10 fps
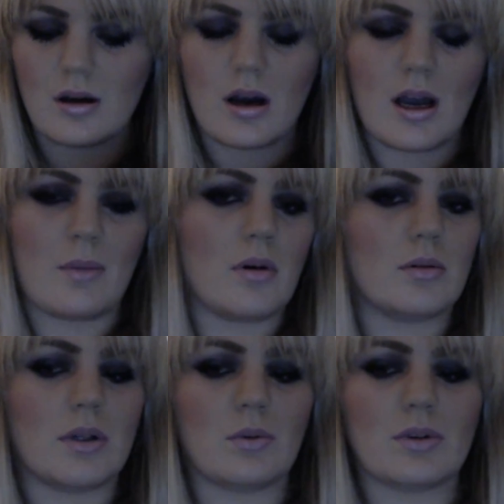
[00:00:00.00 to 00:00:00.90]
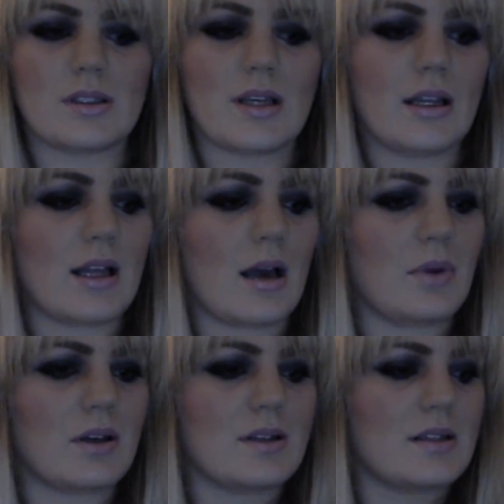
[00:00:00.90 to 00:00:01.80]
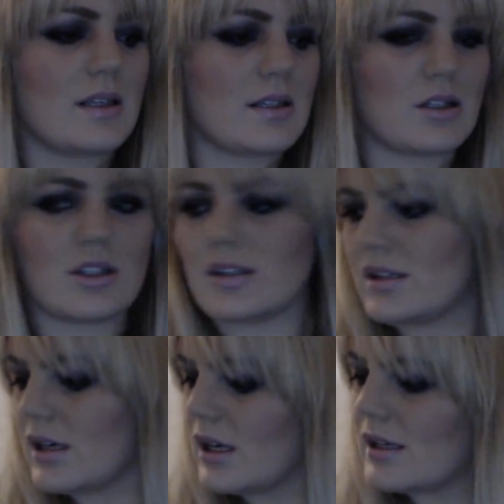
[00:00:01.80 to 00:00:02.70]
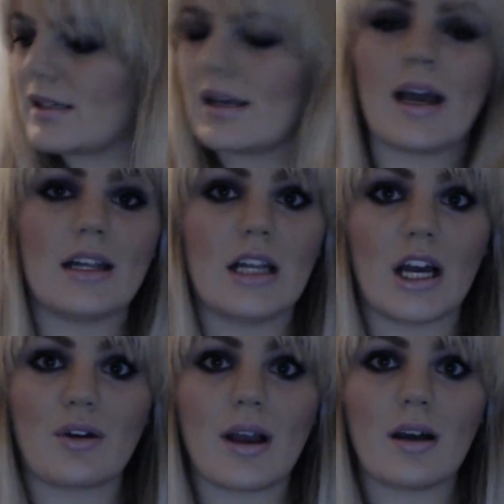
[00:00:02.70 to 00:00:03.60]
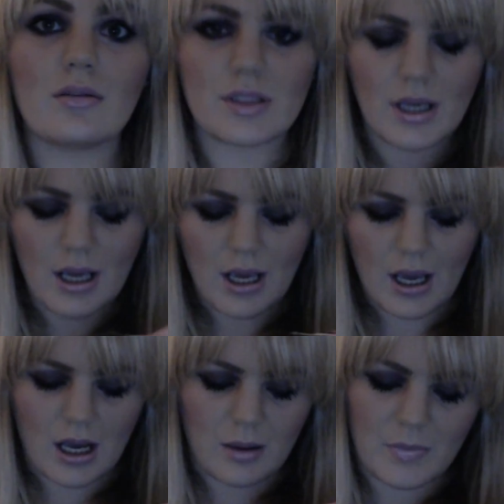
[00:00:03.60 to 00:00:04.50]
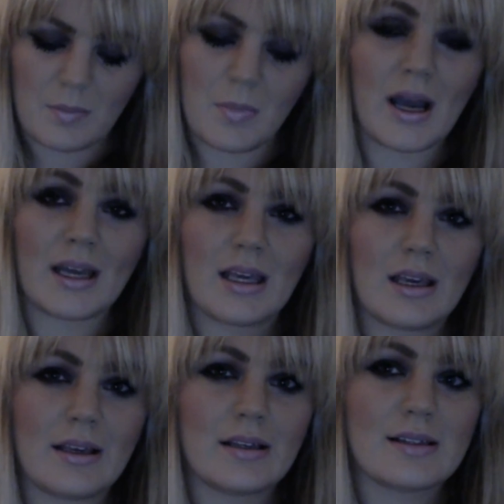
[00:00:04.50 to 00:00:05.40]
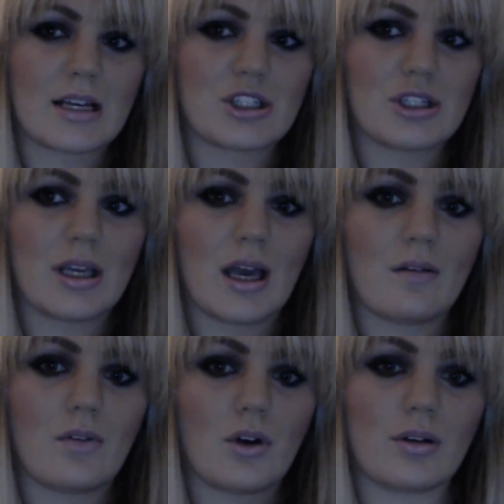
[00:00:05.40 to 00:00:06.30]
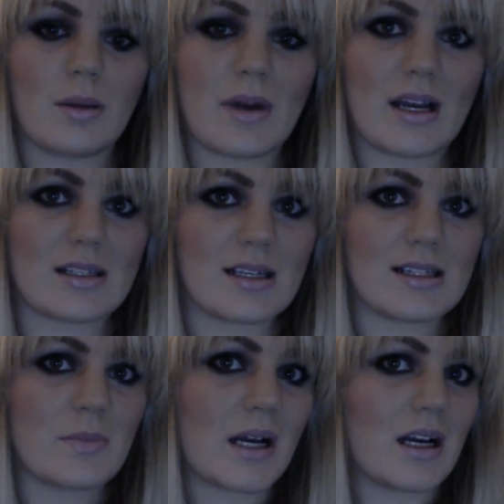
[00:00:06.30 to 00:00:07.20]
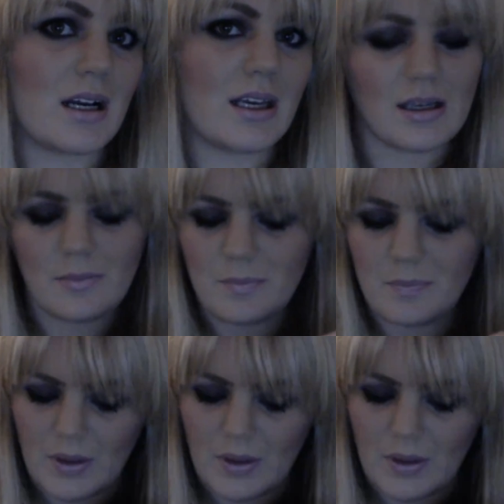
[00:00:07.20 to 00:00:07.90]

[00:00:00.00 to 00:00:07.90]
I probably wouldn't take that because these are just the keys that I had lying around, but my keys actually have only my house keys and my car key.